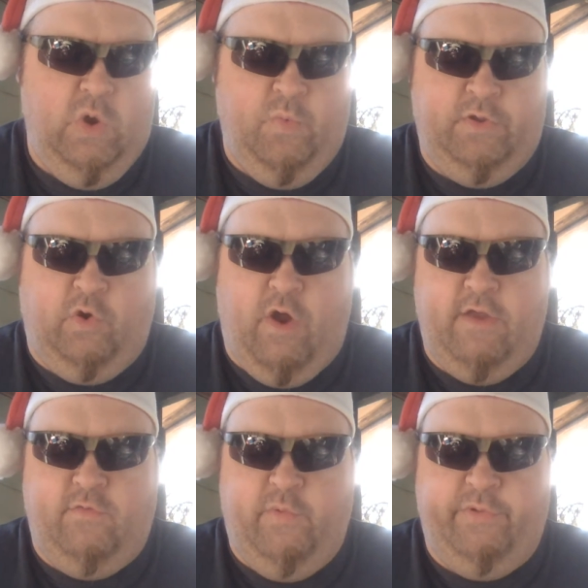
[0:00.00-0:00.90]
When
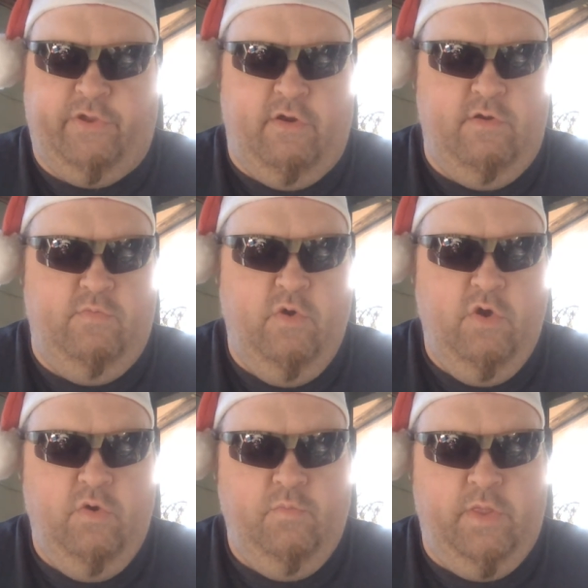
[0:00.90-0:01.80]
Christ will return
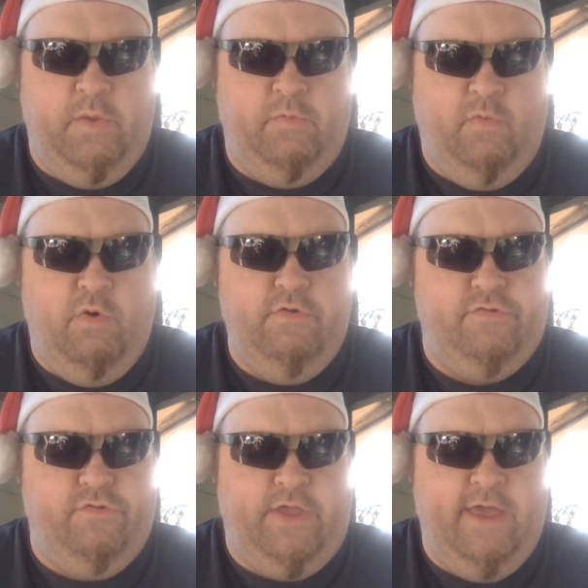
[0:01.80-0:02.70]
with his rewards
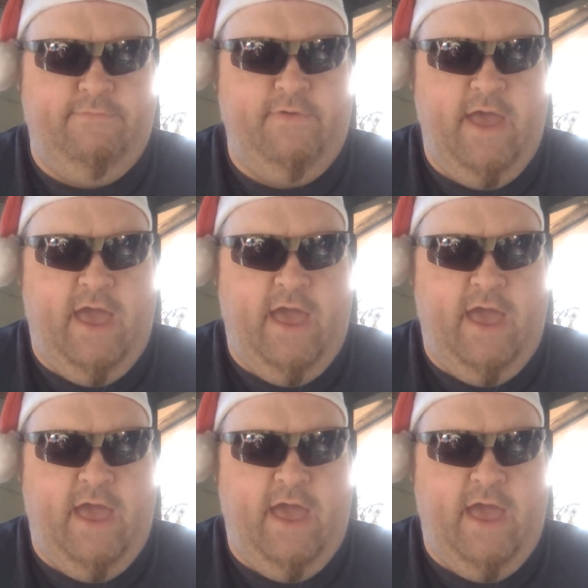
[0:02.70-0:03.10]
to give